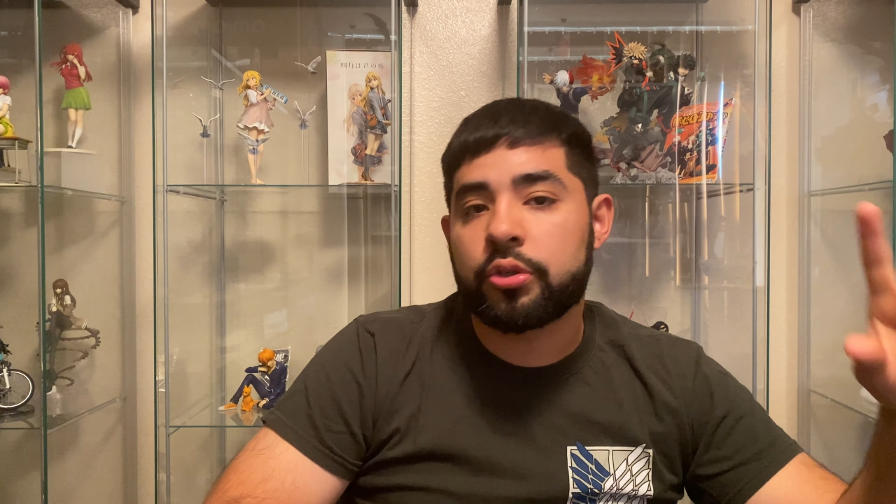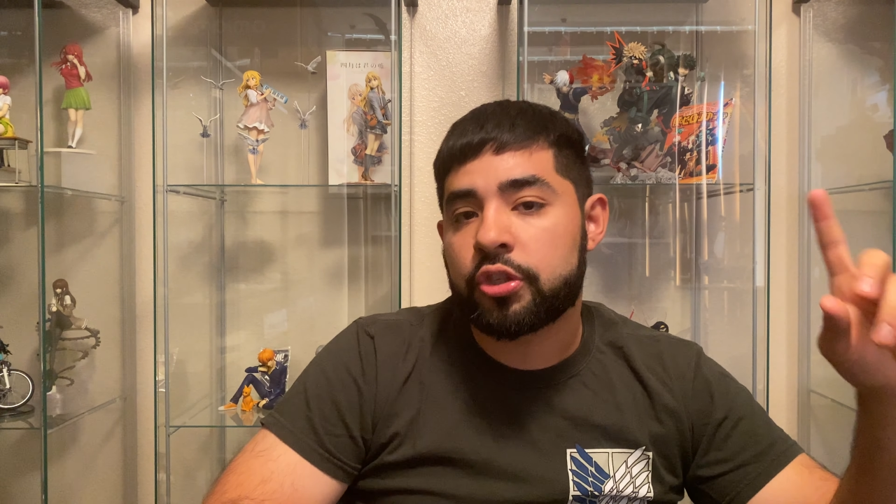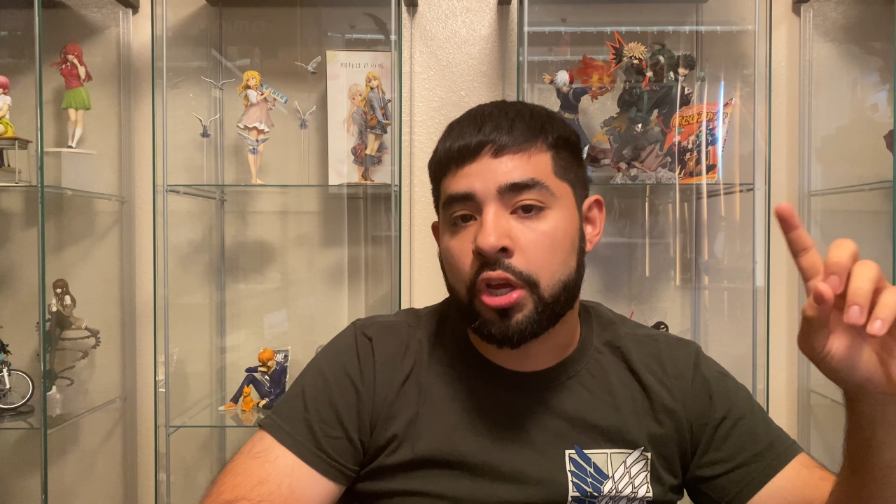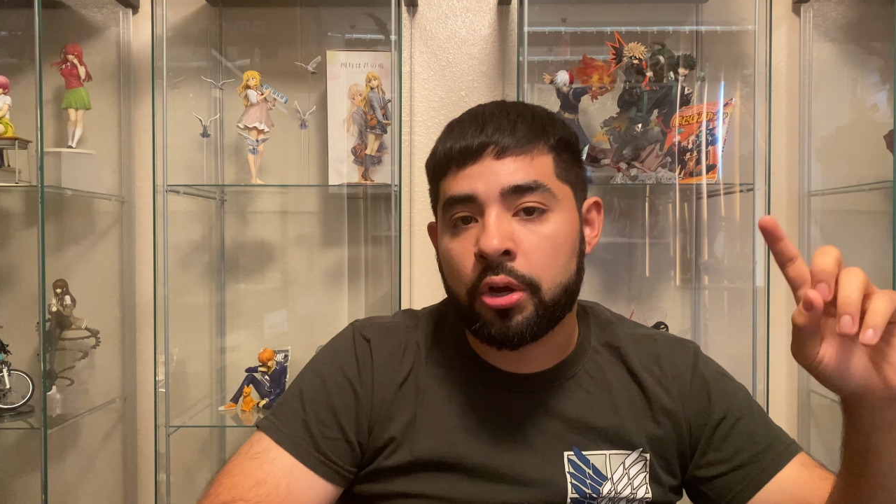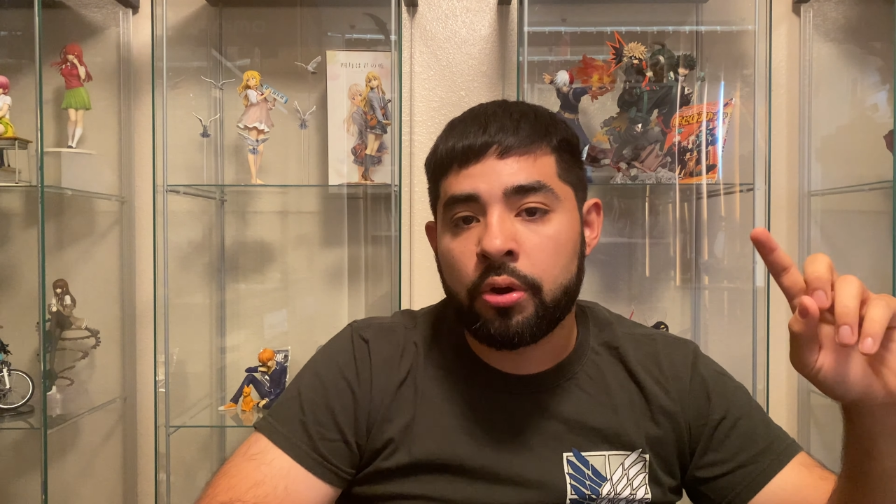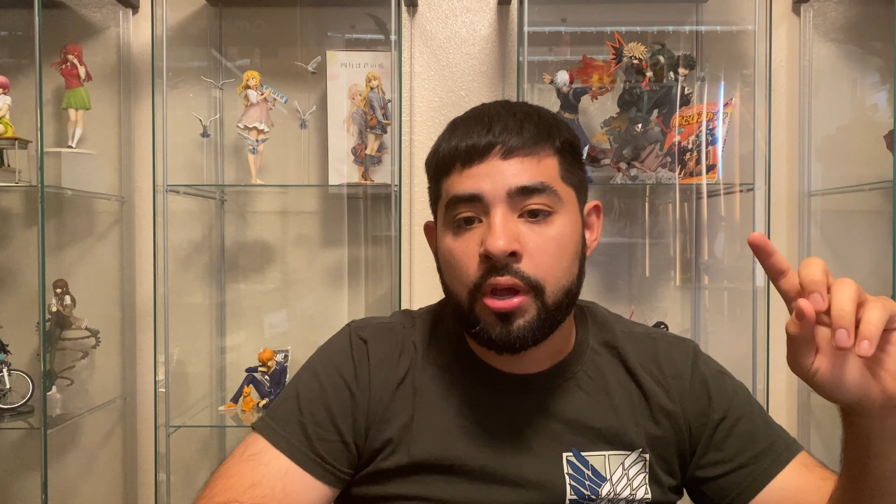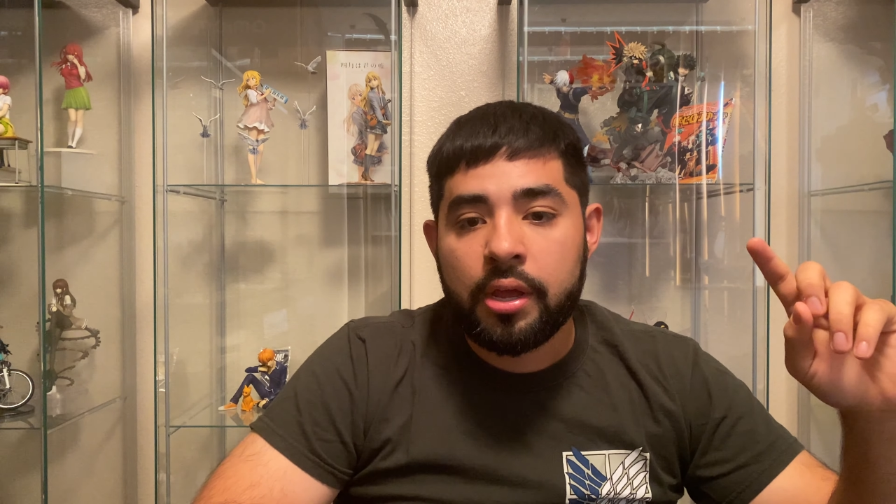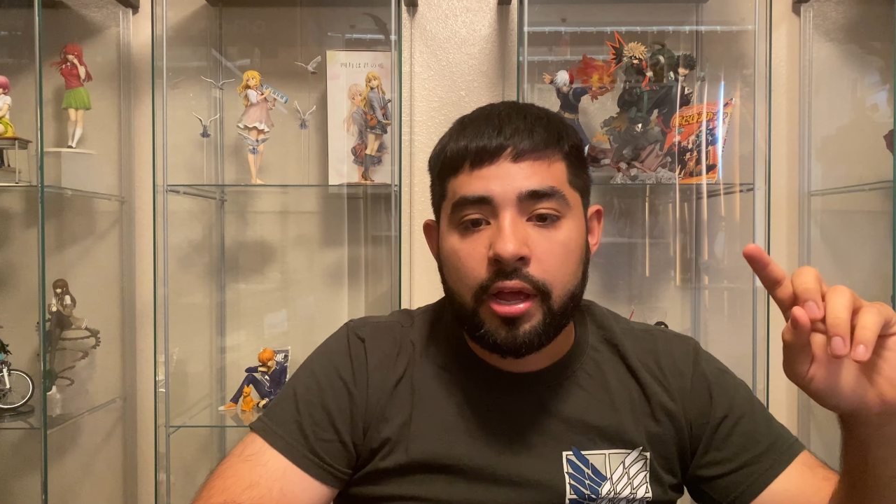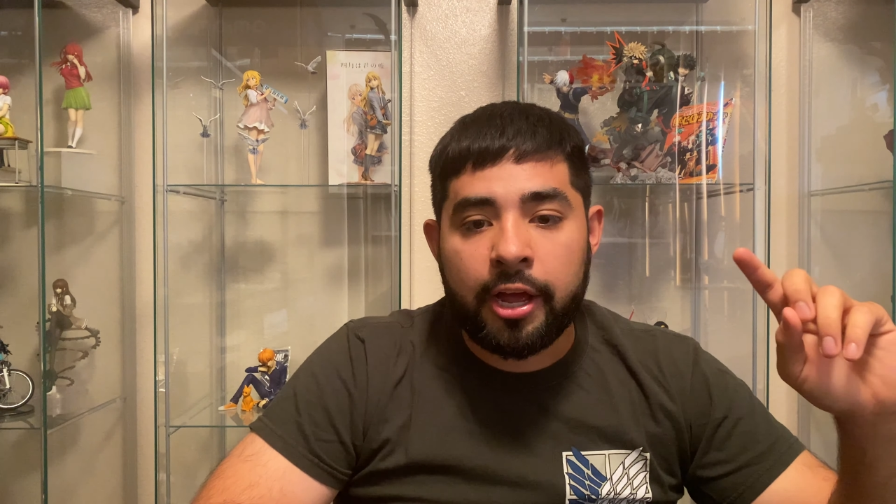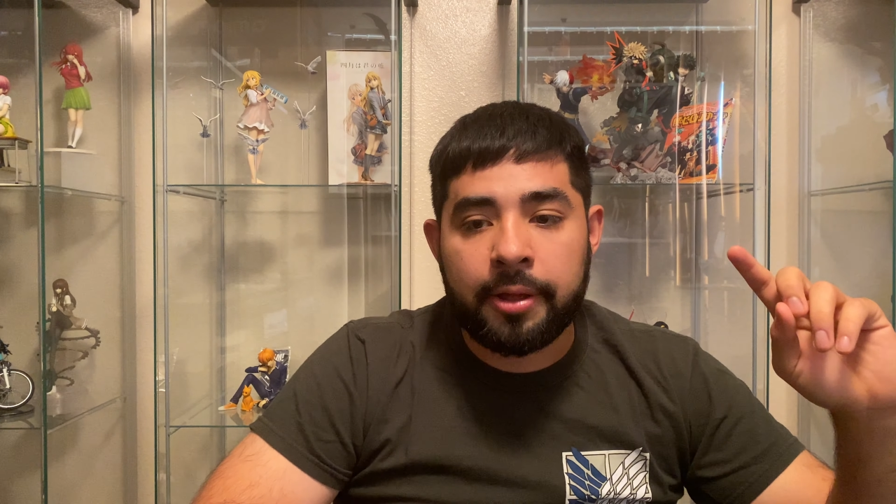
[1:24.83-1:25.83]
So
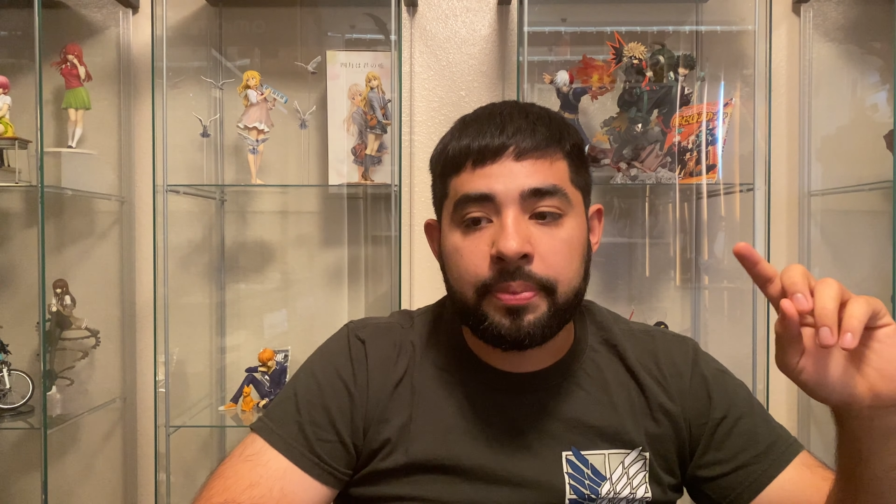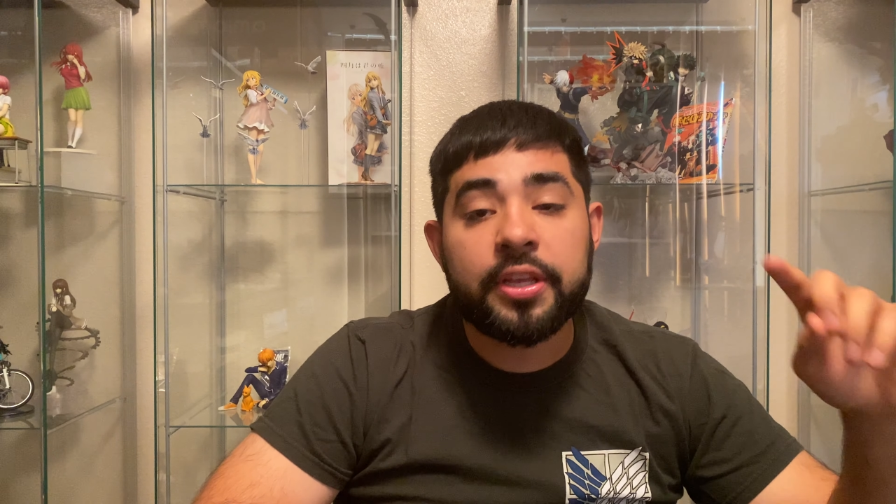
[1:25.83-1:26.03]
um,